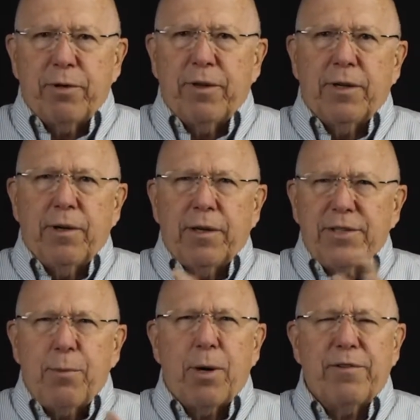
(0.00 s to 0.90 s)
of
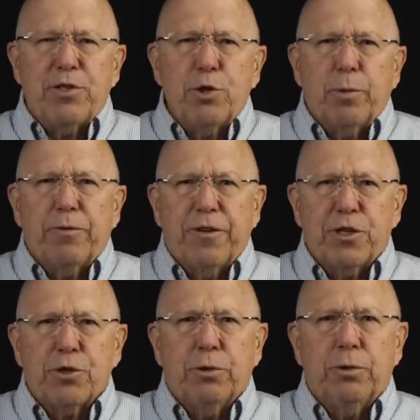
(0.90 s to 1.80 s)
somewhat of a
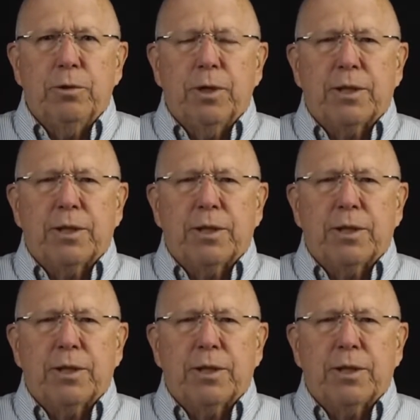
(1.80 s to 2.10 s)
superficial